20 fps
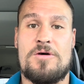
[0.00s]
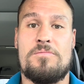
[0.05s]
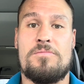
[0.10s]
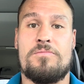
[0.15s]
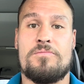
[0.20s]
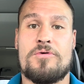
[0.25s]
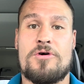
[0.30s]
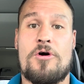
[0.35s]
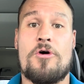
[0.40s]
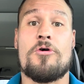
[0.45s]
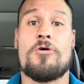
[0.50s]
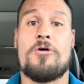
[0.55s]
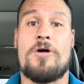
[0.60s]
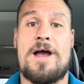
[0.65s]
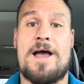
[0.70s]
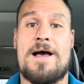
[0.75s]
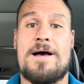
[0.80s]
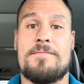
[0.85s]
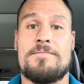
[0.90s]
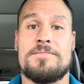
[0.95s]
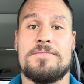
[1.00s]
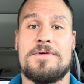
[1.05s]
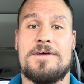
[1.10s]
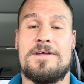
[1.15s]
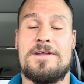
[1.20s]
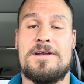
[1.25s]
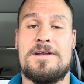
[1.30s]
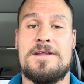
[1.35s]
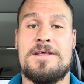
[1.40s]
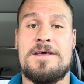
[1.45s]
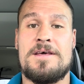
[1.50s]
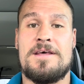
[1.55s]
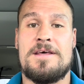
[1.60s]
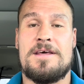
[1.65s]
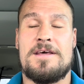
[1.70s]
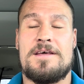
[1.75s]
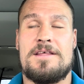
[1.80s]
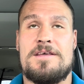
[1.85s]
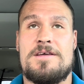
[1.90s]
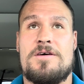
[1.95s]
program. And
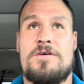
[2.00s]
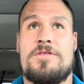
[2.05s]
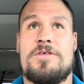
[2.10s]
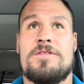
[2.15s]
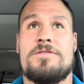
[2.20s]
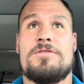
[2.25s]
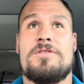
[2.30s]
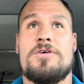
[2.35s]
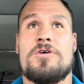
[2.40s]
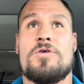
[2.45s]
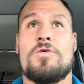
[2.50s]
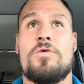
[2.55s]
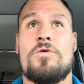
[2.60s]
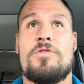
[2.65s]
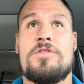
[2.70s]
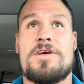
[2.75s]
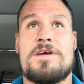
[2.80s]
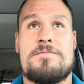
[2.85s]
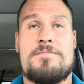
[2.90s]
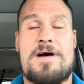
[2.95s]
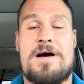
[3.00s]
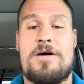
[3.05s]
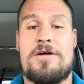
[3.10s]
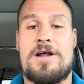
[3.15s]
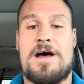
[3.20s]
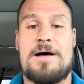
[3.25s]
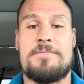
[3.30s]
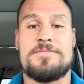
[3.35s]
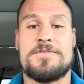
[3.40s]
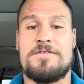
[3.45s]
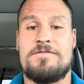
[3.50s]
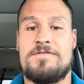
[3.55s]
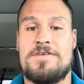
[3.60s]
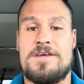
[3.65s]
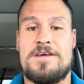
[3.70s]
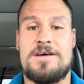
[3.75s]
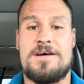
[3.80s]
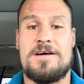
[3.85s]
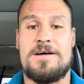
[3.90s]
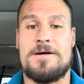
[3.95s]
the cool thing about
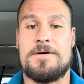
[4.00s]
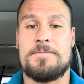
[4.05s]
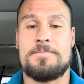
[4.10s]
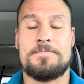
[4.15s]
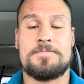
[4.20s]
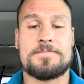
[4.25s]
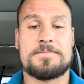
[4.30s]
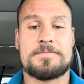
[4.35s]
OPTAVIA